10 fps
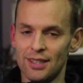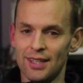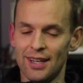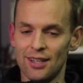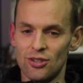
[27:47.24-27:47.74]

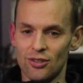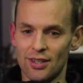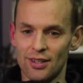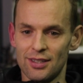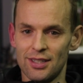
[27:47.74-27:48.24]
And as you
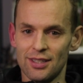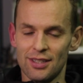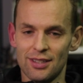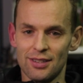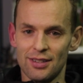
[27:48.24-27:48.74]
can
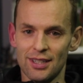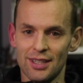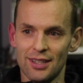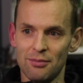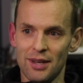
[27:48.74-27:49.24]
attest,
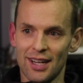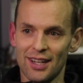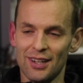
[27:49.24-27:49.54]
Mack,